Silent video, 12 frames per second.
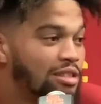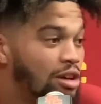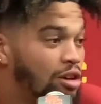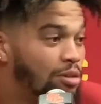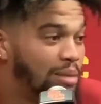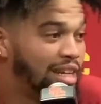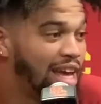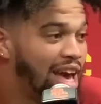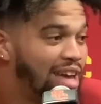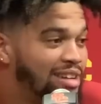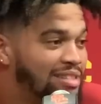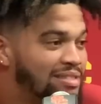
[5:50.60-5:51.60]
Oh, my
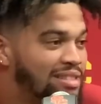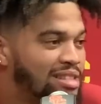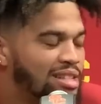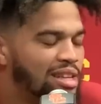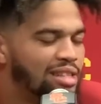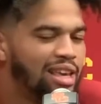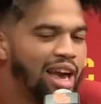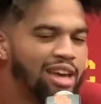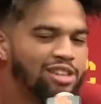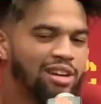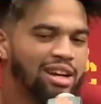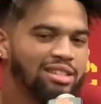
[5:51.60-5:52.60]
dad? Yeah, he
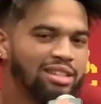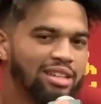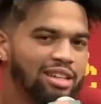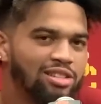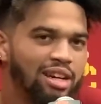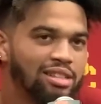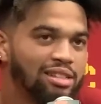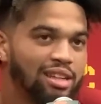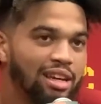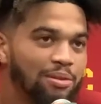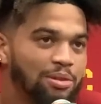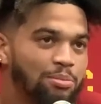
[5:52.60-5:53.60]
tries to he tries to
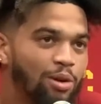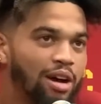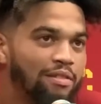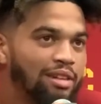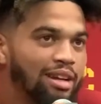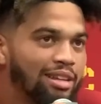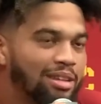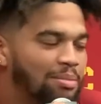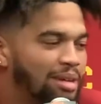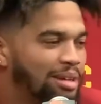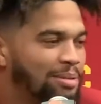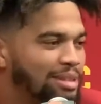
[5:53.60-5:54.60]
say he was more athletic than
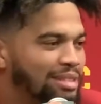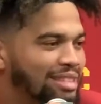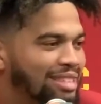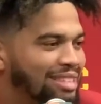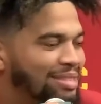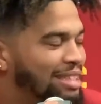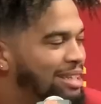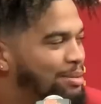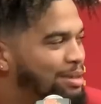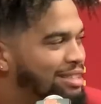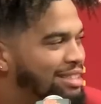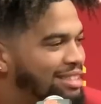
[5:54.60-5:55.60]
me when when he
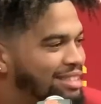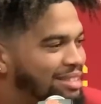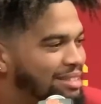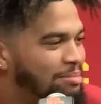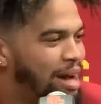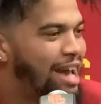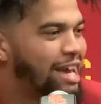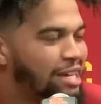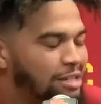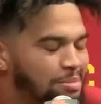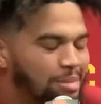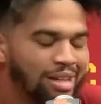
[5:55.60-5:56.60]
was my
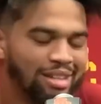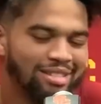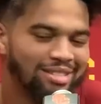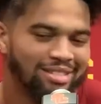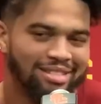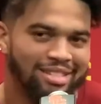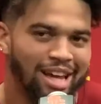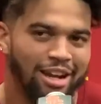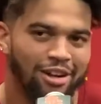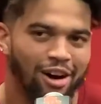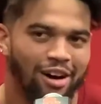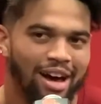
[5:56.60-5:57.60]
age, but not at all.